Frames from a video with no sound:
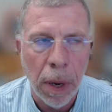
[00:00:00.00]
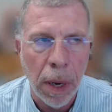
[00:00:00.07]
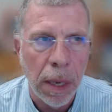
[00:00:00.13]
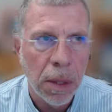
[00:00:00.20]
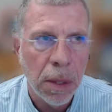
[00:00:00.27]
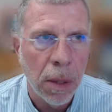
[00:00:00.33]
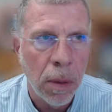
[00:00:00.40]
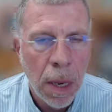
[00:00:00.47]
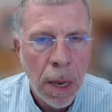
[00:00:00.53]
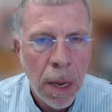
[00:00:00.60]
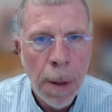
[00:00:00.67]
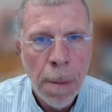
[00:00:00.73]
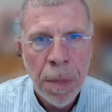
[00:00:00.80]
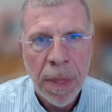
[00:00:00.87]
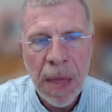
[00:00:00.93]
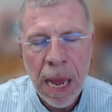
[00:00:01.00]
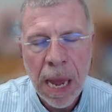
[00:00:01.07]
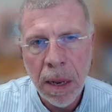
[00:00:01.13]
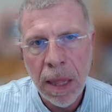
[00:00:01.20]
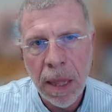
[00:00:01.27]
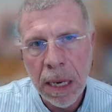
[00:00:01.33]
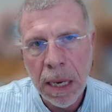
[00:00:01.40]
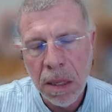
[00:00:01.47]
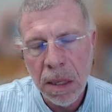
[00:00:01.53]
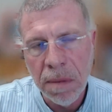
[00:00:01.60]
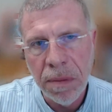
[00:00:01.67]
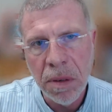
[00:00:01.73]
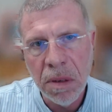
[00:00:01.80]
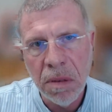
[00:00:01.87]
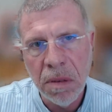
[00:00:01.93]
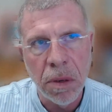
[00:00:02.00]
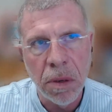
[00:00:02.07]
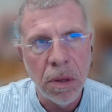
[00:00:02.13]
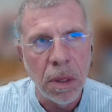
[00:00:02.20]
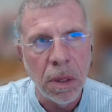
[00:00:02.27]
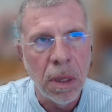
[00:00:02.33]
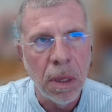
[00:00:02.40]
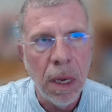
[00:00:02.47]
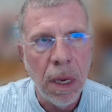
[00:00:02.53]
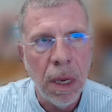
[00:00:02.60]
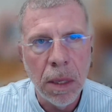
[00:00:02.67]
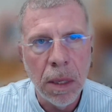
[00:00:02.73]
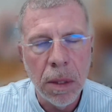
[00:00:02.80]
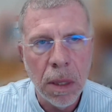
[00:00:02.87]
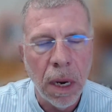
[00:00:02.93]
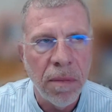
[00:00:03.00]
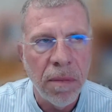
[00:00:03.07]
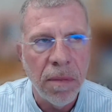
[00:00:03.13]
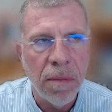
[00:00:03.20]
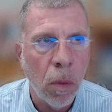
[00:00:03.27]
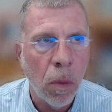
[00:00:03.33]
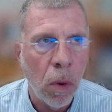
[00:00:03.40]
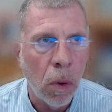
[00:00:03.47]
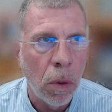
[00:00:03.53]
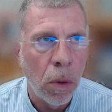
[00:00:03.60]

So that that's the first version and, and, just kind of our role.